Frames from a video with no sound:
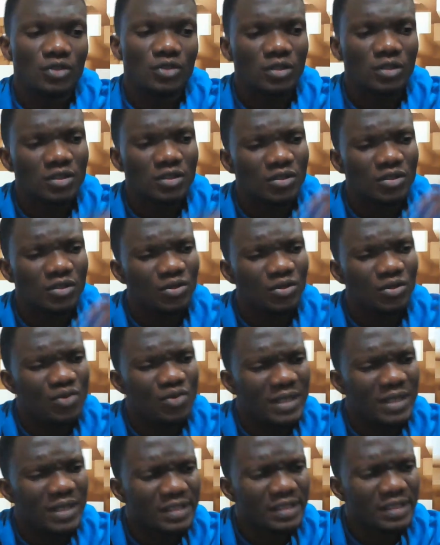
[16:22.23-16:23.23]
So
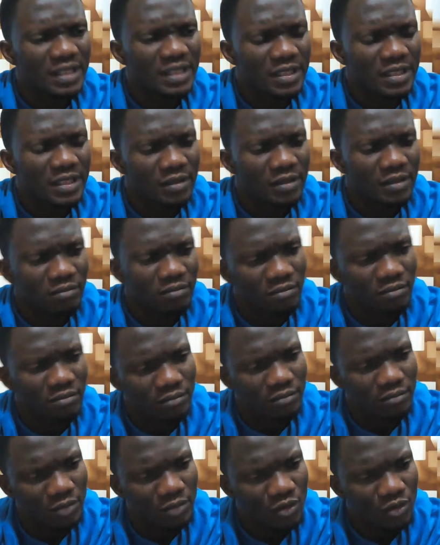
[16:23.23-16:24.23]
you are sick,
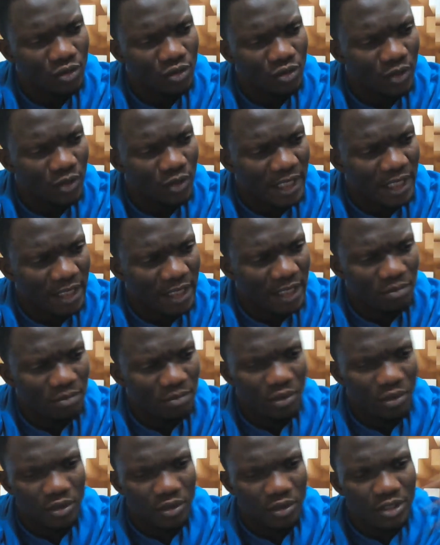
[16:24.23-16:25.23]
you go to a
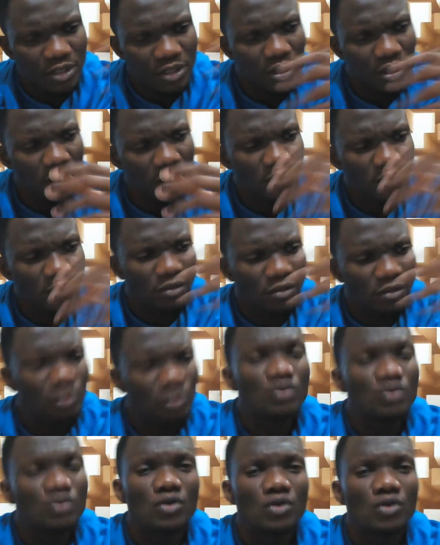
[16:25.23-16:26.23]
camp or the other,
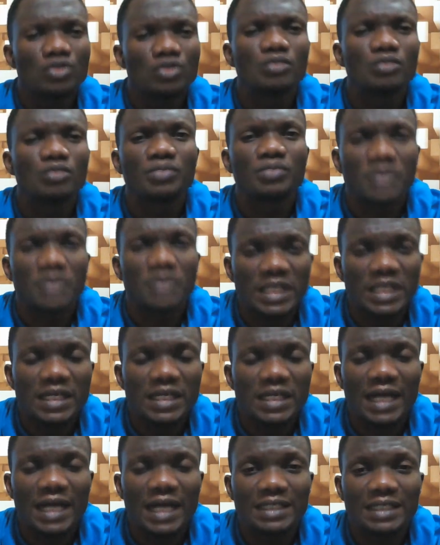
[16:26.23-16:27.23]
you go to
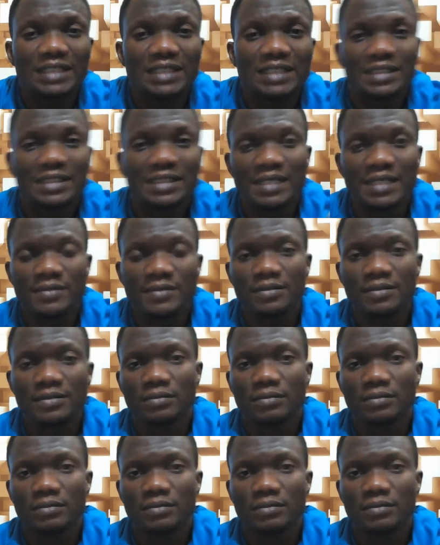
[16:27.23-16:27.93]
pray against death.